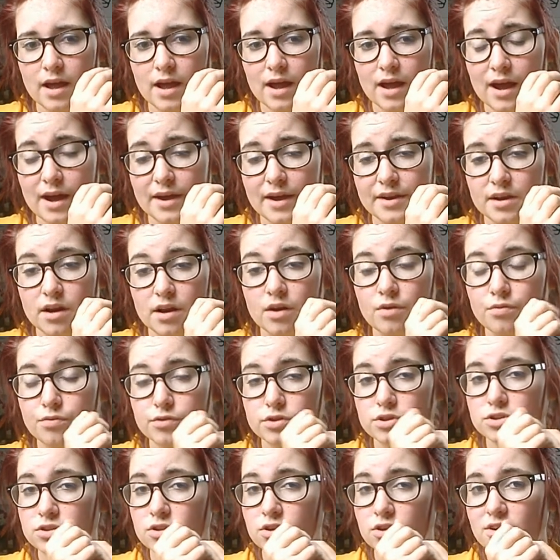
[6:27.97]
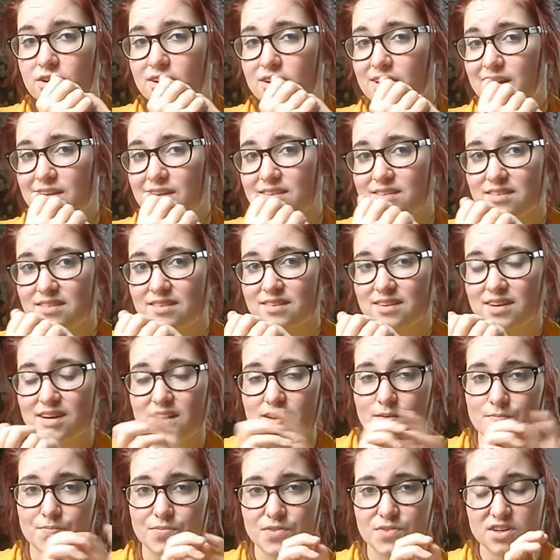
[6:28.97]
I know for sure that
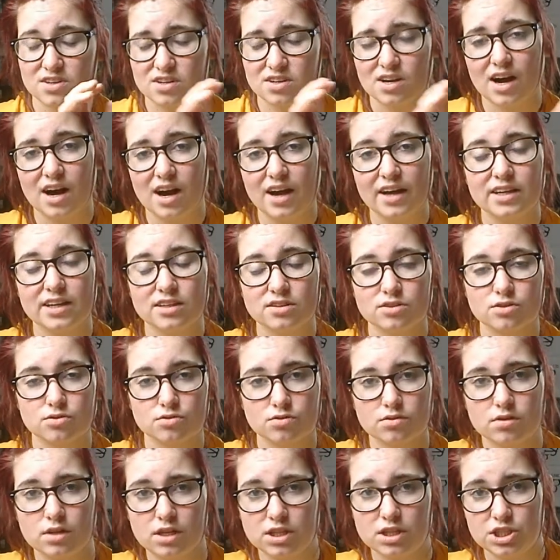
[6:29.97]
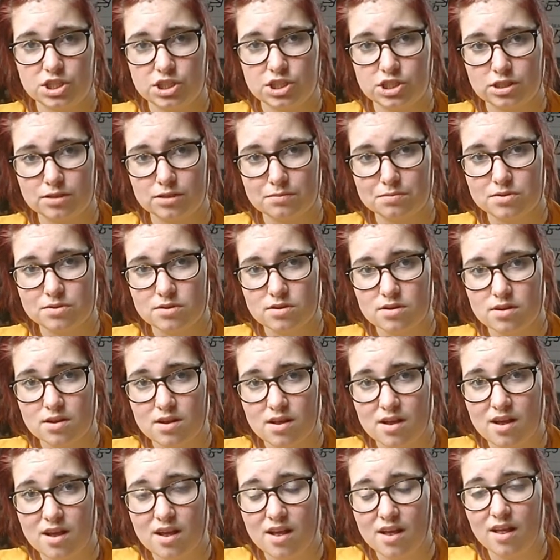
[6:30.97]
the guy in the relationship
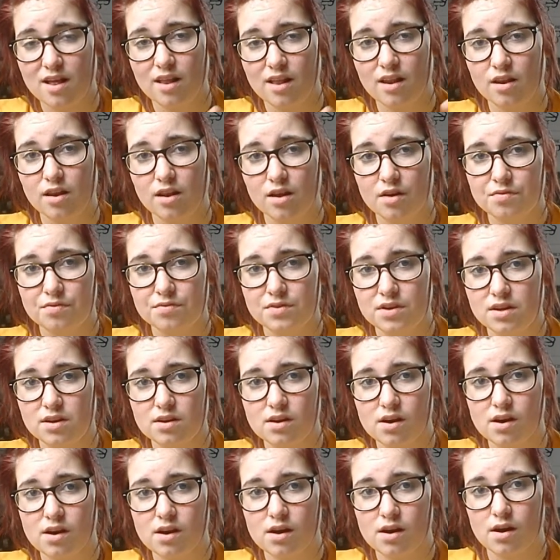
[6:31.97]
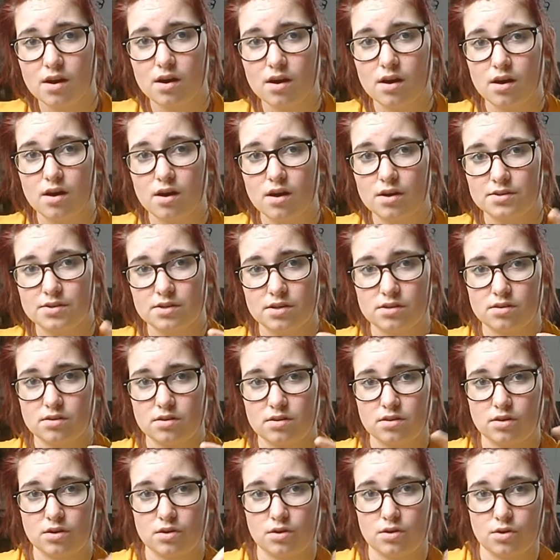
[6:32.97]
loves the other
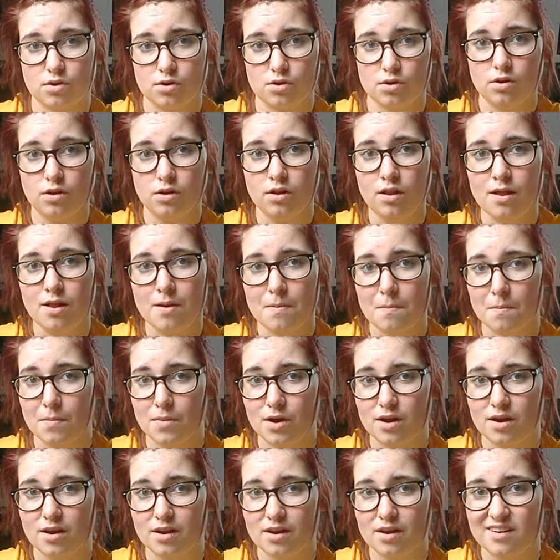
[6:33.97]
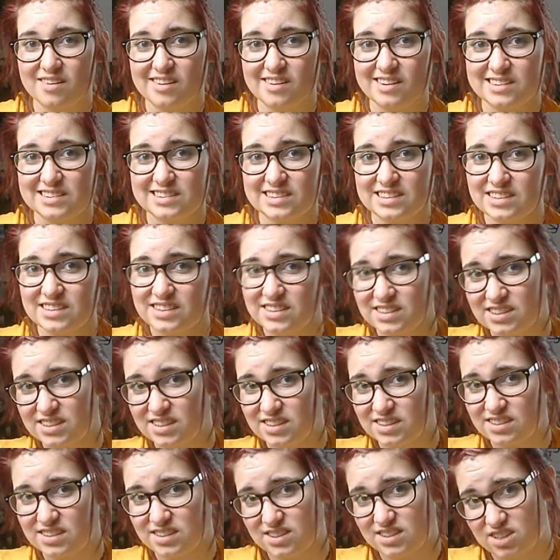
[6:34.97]
girl, but
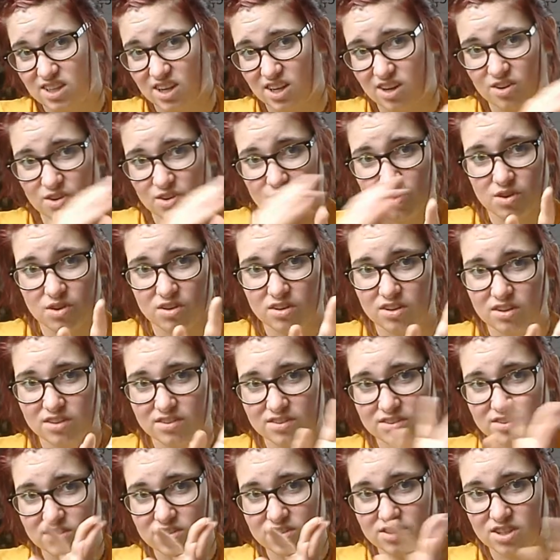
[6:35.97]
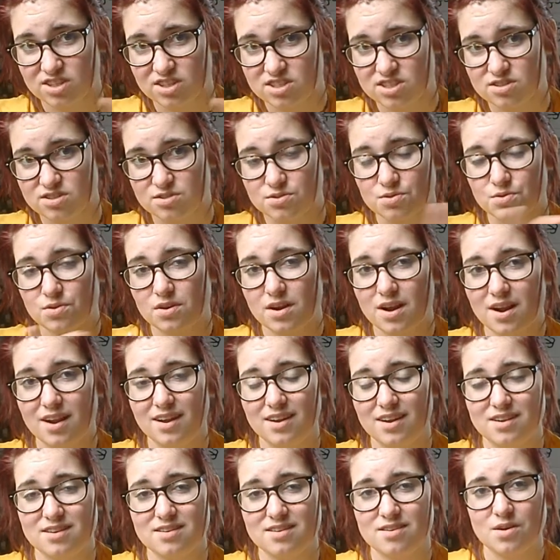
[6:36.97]
the girl doesn't
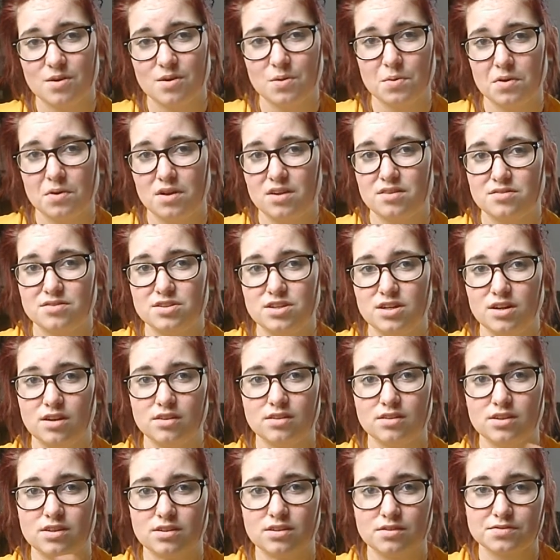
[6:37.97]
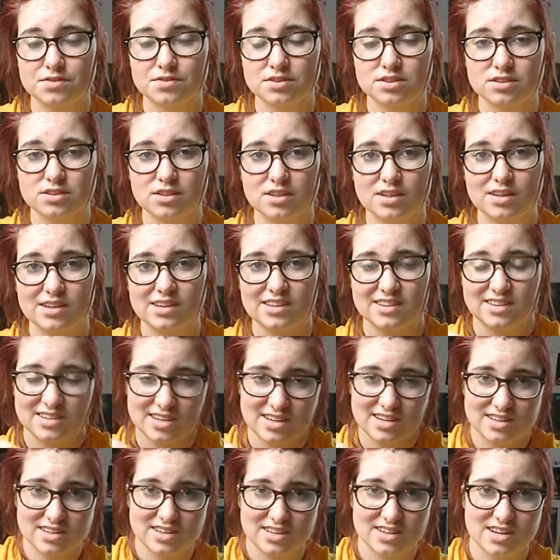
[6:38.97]
really know if she loves
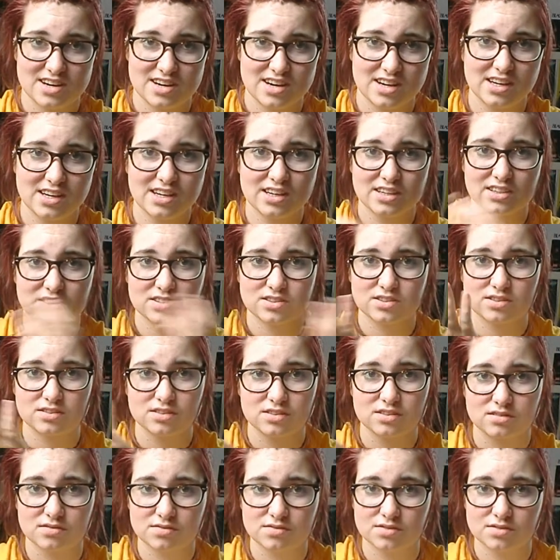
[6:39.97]
that guy and stuff.